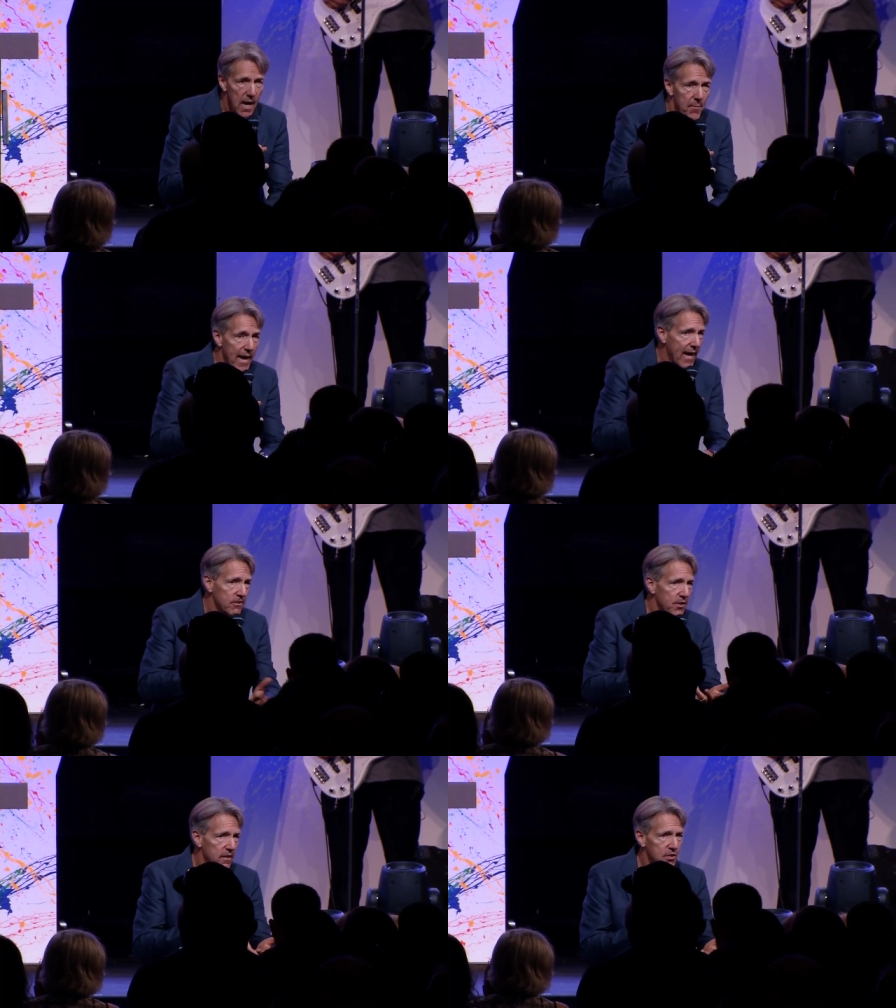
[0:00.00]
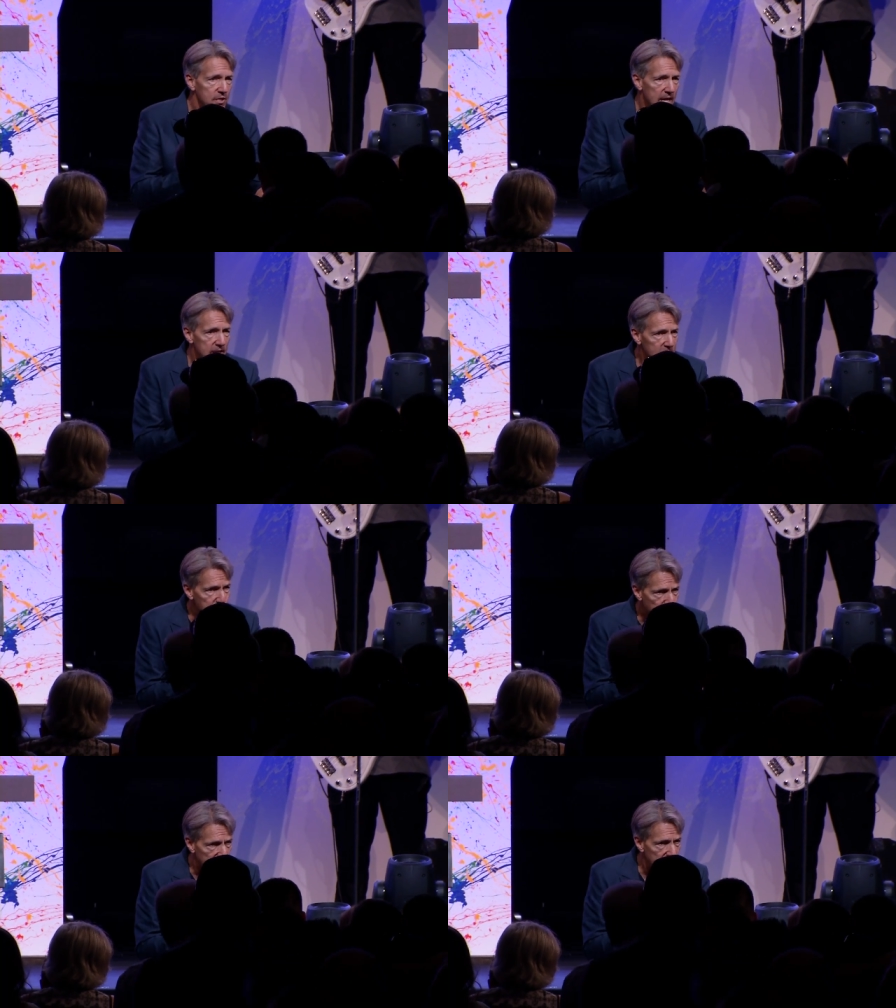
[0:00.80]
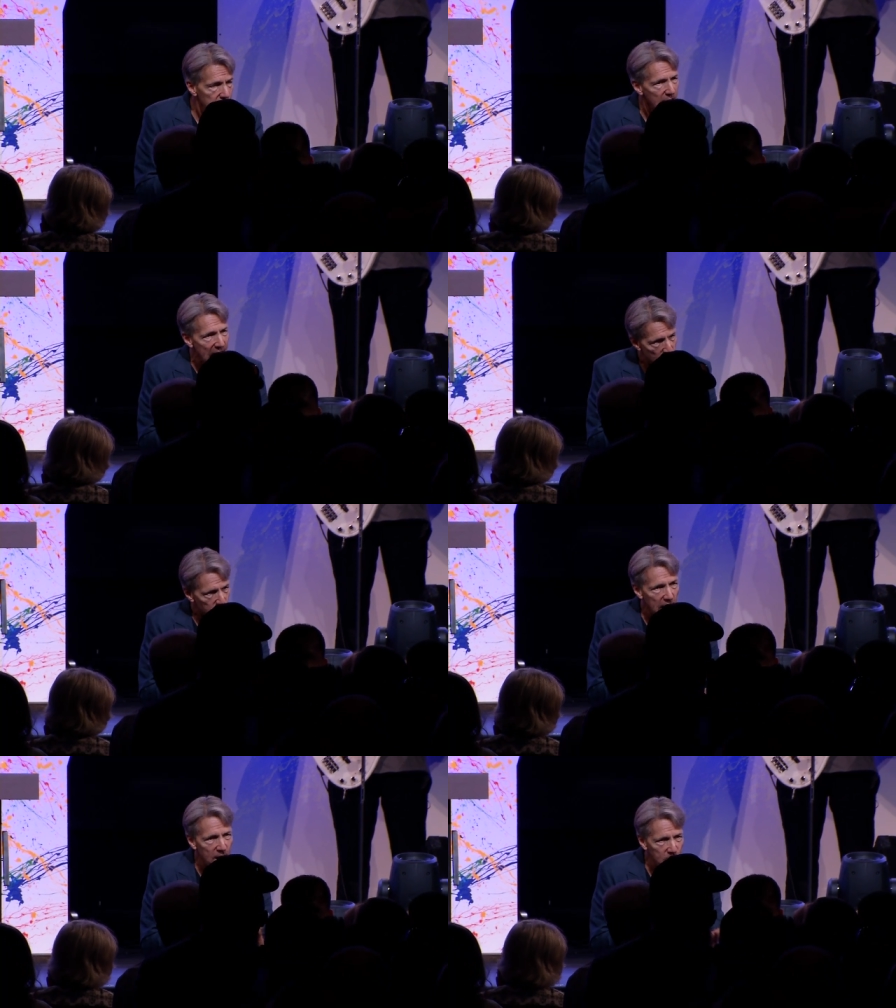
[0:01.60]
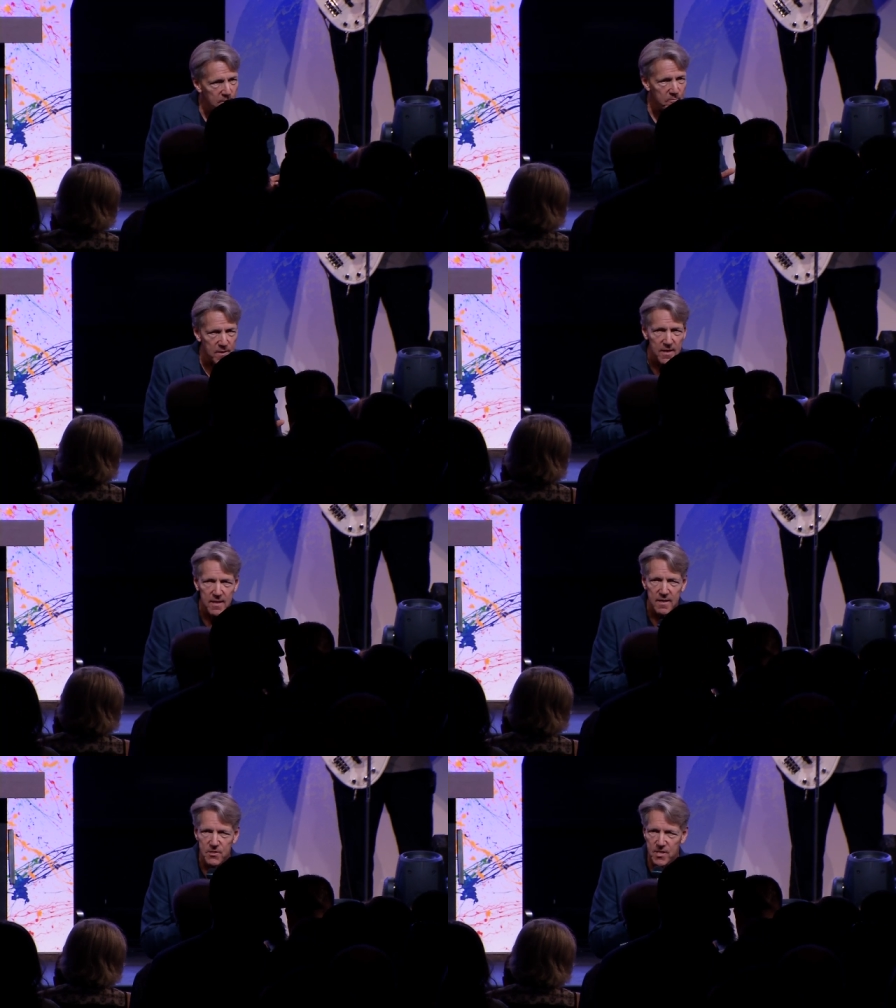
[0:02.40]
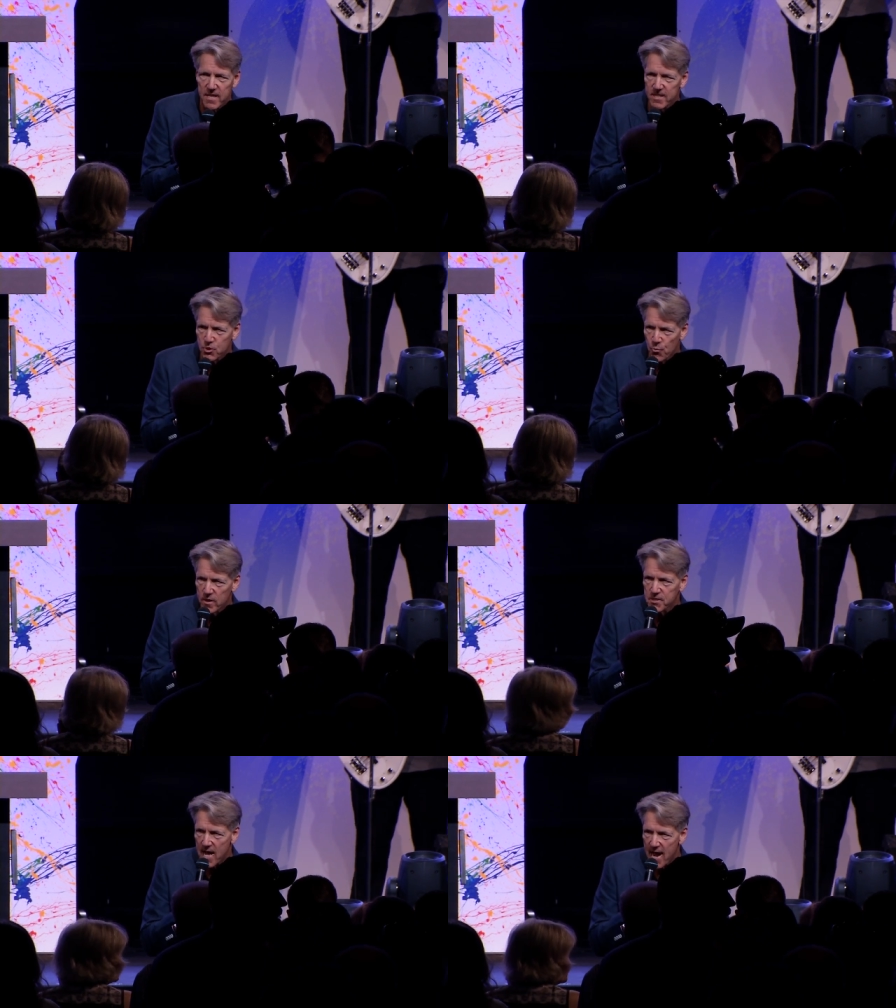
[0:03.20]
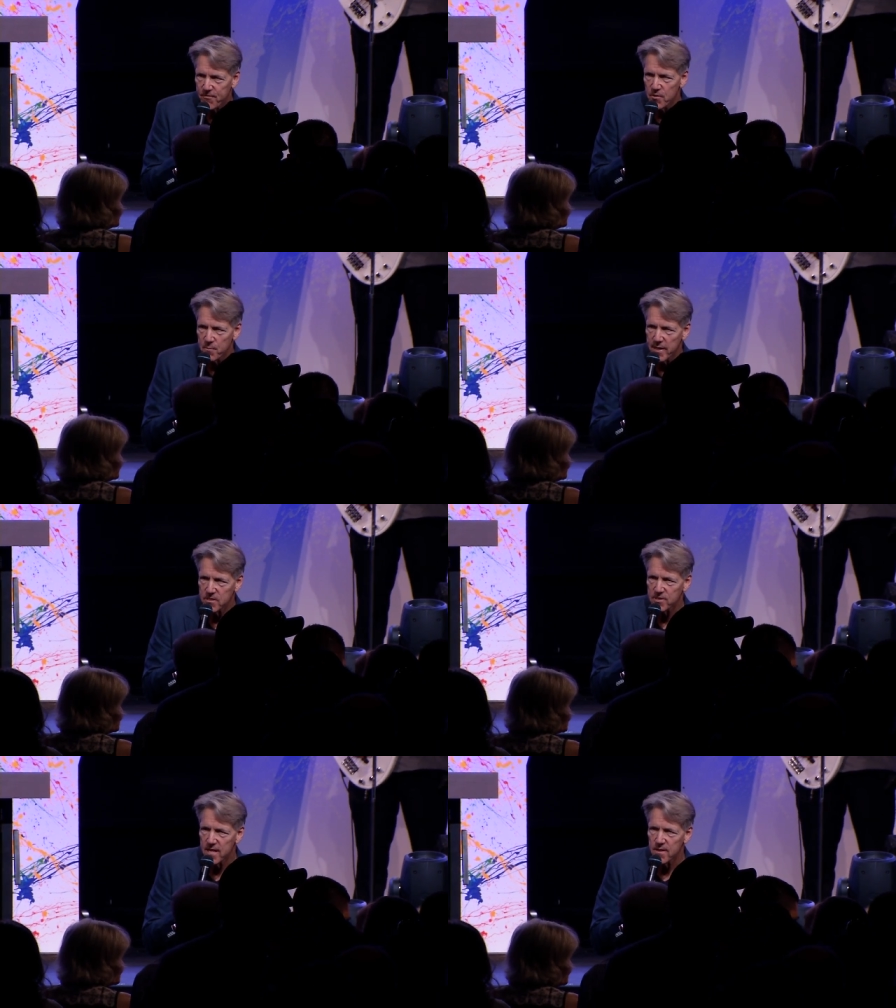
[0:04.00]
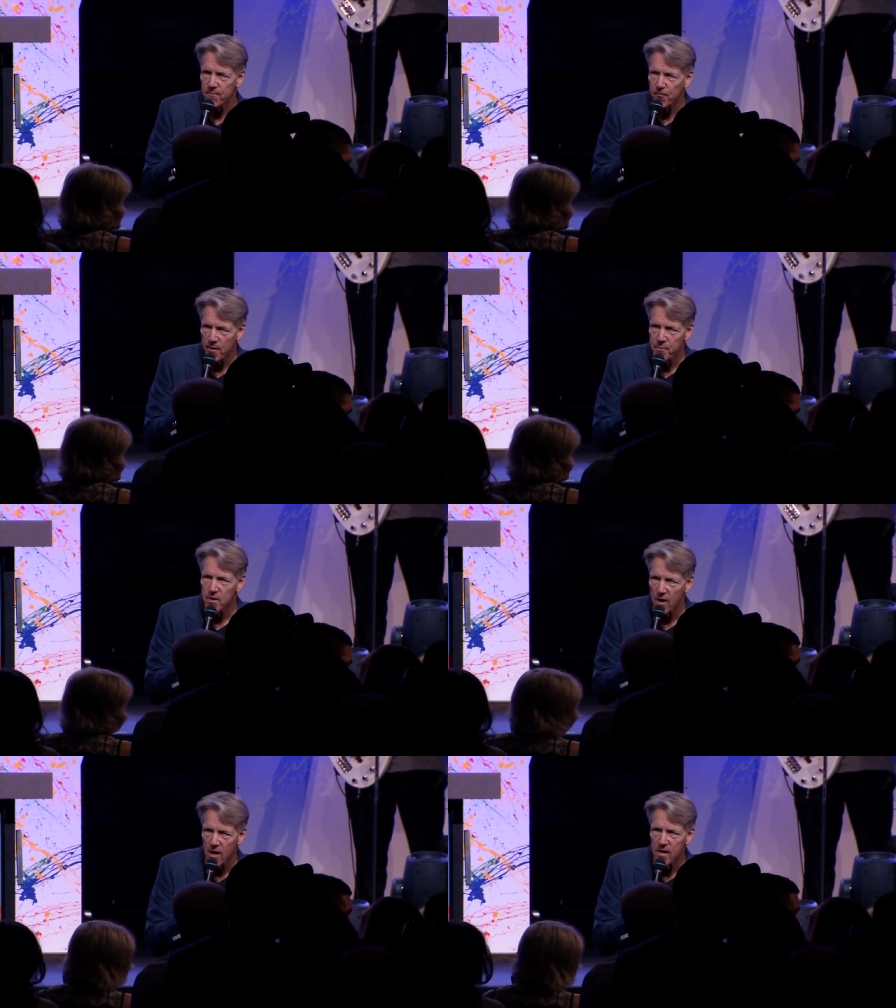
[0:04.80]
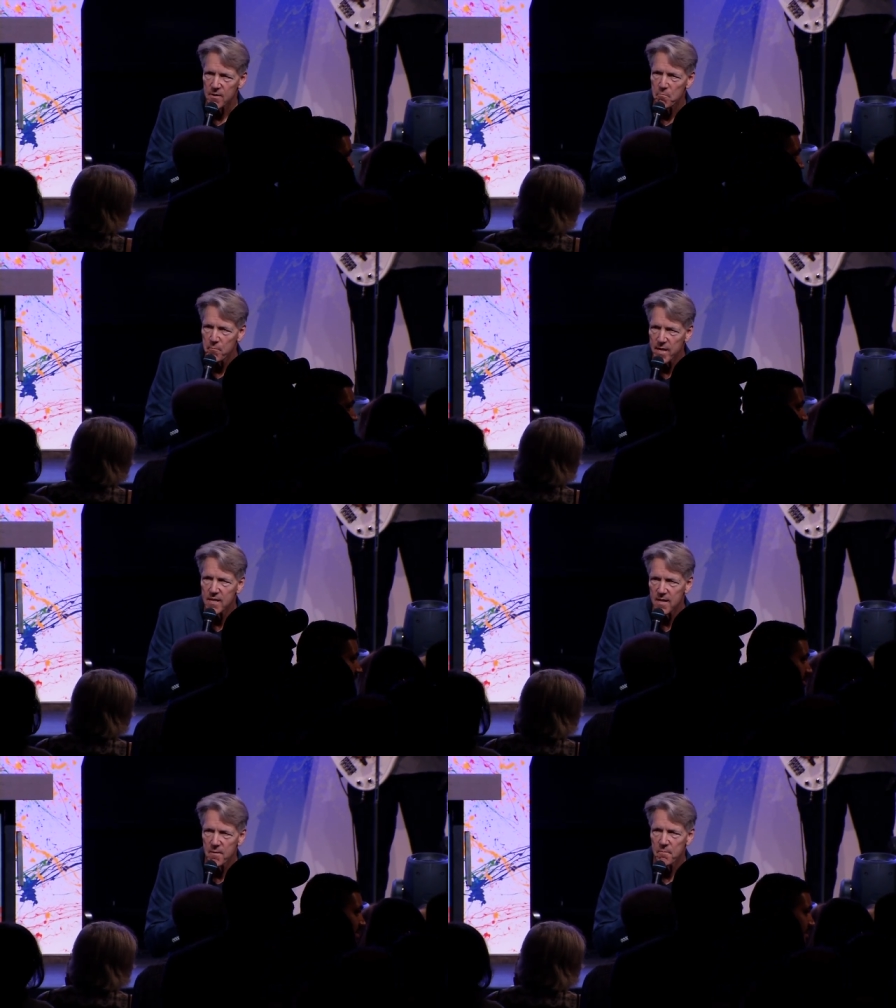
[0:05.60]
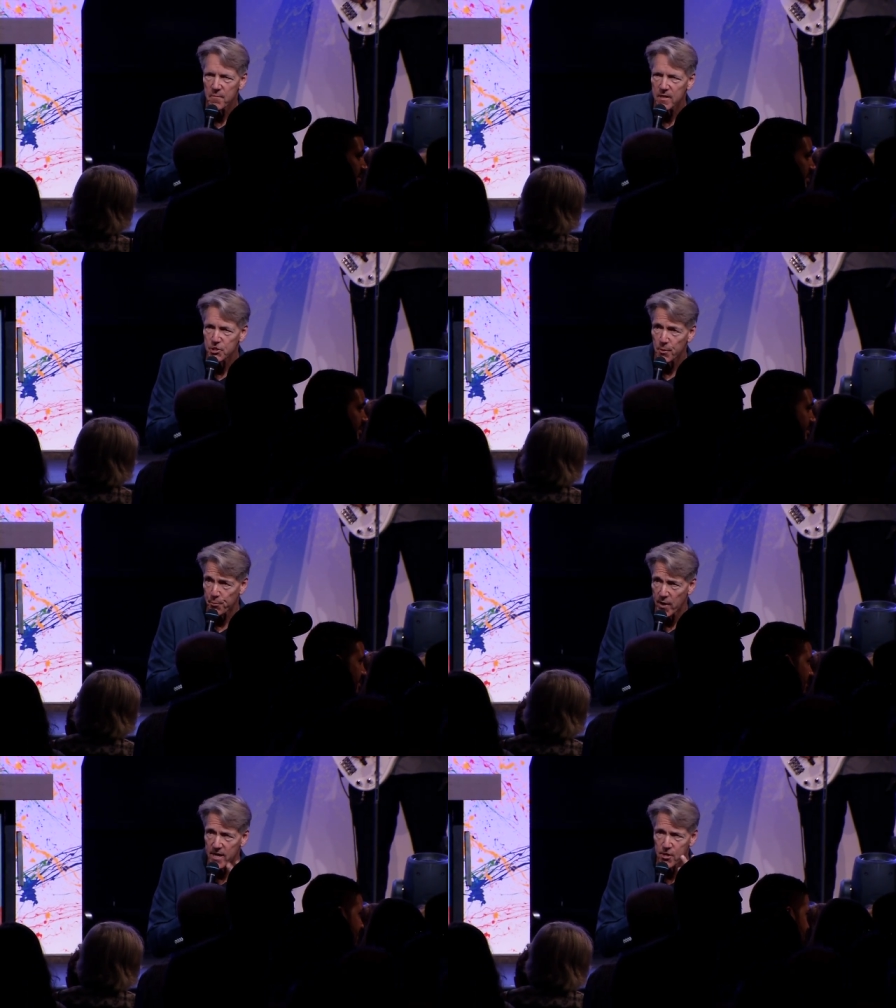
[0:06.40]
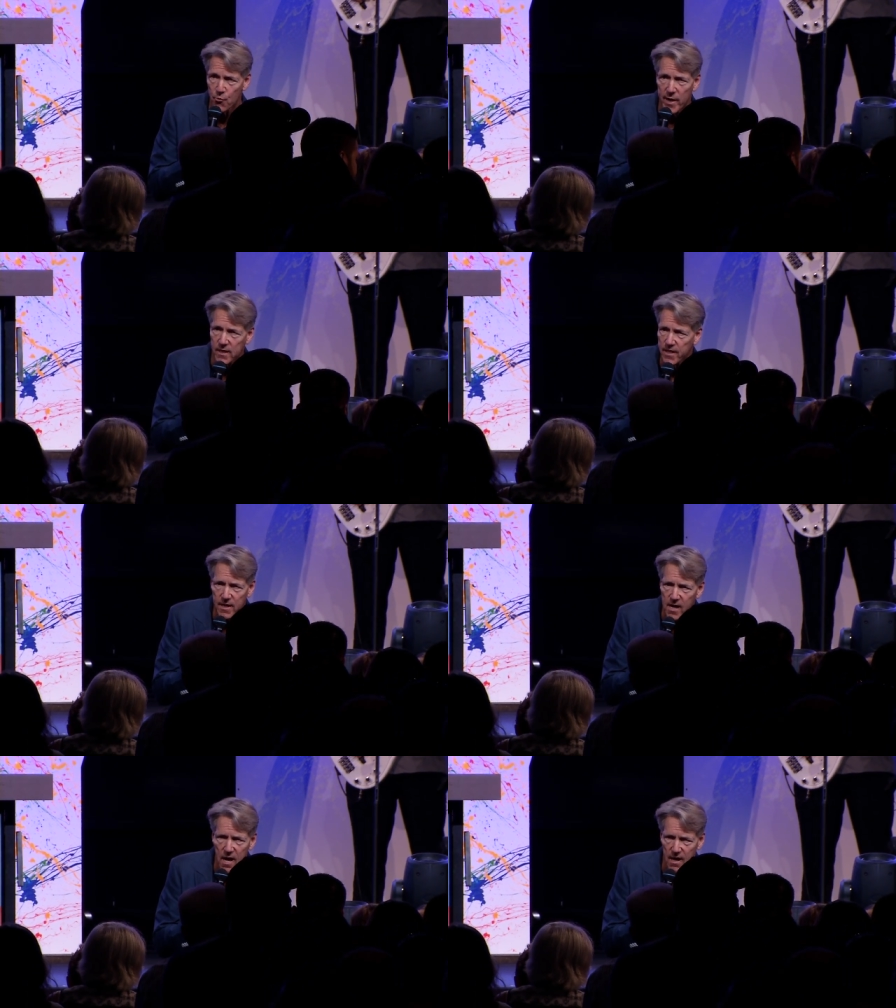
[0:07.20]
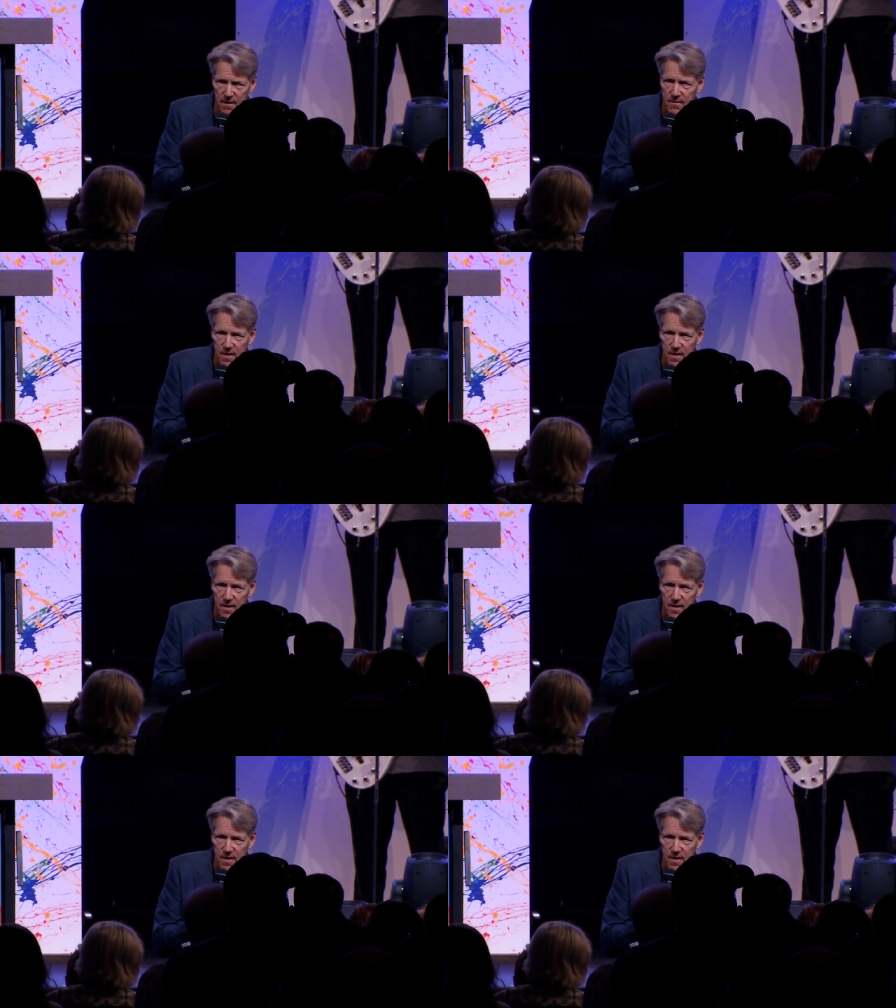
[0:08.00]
I'm going to ask you to say this prayer out loud. Say these words after me. Say them from your heart. Mean them because you're praying directly to God.